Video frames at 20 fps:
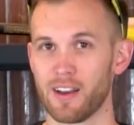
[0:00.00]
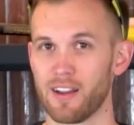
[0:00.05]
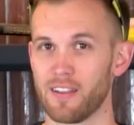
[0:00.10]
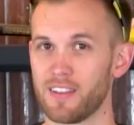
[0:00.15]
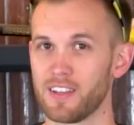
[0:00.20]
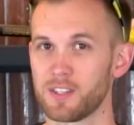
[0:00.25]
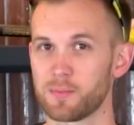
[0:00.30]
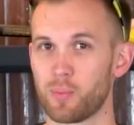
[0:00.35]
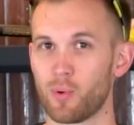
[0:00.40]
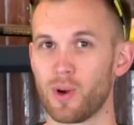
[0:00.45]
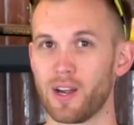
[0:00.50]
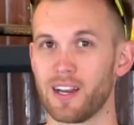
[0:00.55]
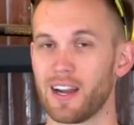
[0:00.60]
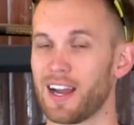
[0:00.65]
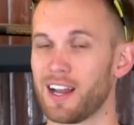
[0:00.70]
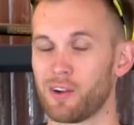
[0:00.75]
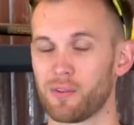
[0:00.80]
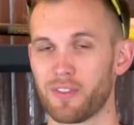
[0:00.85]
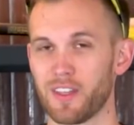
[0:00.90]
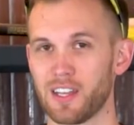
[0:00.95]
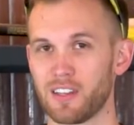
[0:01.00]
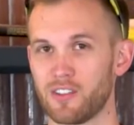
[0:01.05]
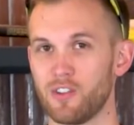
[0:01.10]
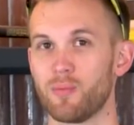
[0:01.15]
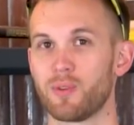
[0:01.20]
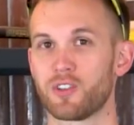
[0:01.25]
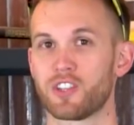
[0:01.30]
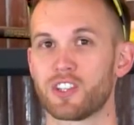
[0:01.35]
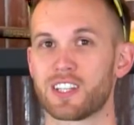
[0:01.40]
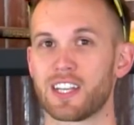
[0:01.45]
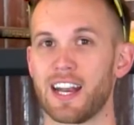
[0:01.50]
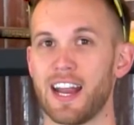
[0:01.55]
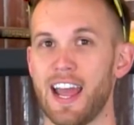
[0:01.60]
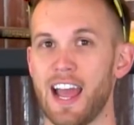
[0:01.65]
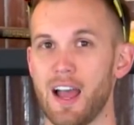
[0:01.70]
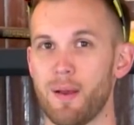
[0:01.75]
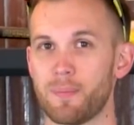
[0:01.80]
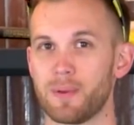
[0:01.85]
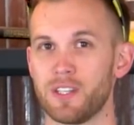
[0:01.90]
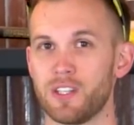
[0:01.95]
and at this point, I don't think too much is gonna
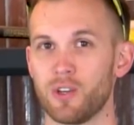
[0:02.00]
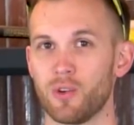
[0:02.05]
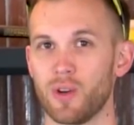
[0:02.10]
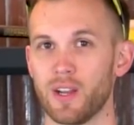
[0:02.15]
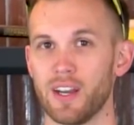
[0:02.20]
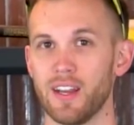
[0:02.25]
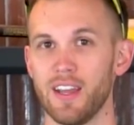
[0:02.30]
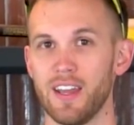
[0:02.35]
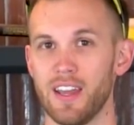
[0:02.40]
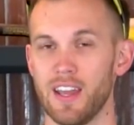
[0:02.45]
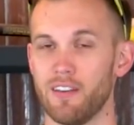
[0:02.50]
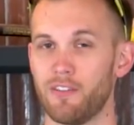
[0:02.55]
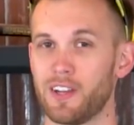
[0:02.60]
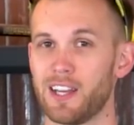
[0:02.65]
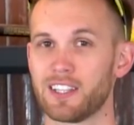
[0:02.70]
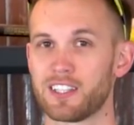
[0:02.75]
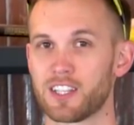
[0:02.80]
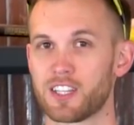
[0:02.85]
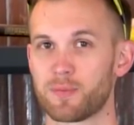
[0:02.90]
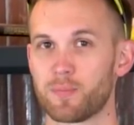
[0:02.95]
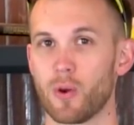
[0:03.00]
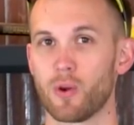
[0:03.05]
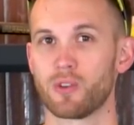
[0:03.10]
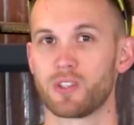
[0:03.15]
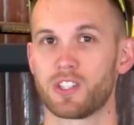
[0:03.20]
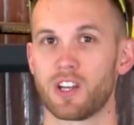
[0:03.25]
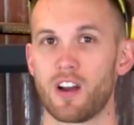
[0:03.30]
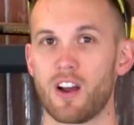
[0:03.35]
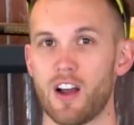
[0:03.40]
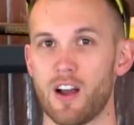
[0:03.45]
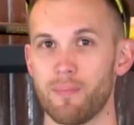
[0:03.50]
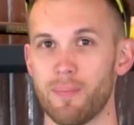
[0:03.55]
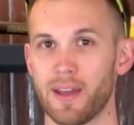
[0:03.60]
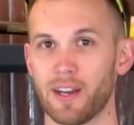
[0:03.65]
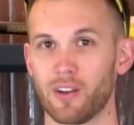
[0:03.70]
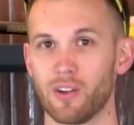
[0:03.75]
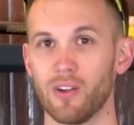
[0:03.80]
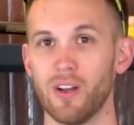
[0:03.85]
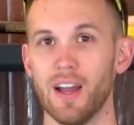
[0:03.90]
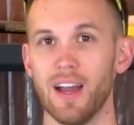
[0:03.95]
happen to it if it gets exposed to hot
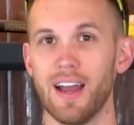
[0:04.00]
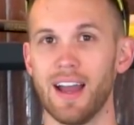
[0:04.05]
metal.